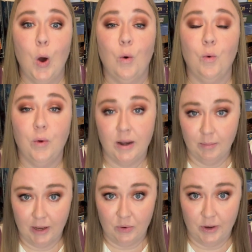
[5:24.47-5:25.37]
When am
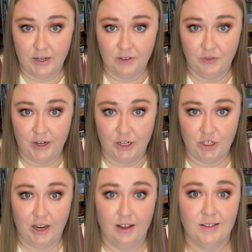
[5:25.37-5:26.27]
I going to finish
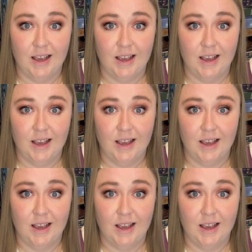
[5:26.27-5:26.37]
tiles?